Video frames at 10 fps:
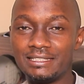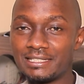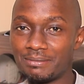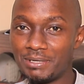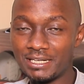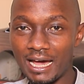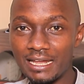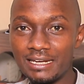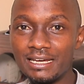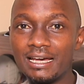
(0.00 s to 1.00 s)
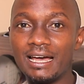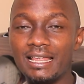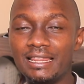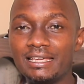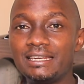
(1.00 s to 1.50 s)
It's a bit hard,
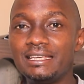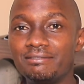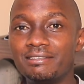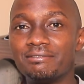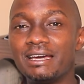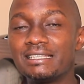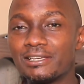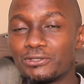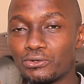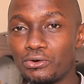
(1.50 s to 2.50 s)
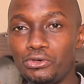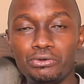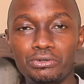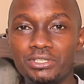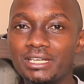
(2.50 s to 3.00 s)
and then if the fines are so
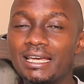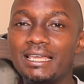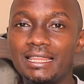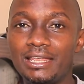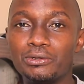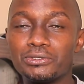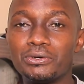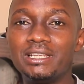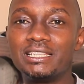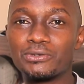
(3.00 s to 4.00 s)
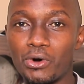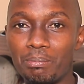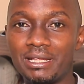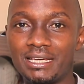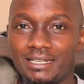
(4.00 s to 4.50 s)
huge, then also it's
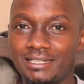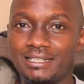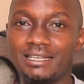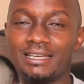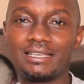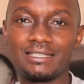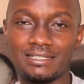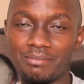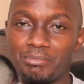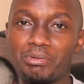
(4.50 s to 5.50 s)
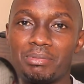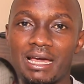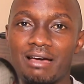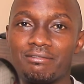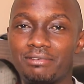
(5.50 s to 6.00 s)
complicated. Some people may
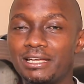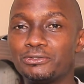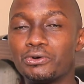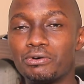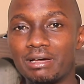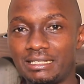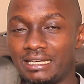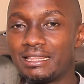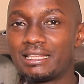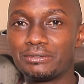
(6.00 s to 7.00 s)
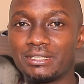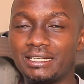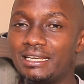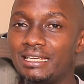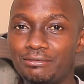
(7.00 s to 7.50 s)
have fines over
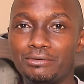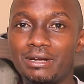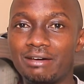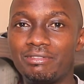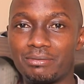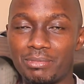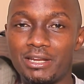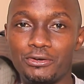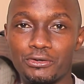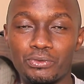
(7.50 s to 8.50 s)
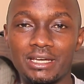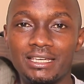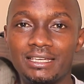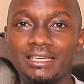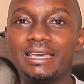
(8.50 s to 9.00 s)
10,000. If you don't have that money, not
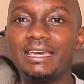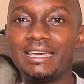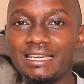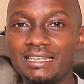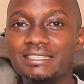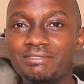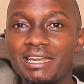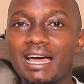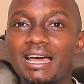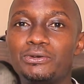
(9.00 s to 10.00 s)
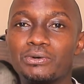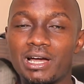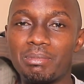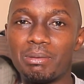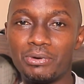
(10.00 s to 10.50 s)
working, it is very hard to
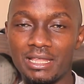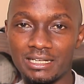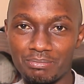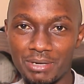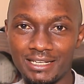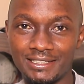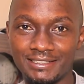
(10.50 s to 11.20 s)
come up with that money.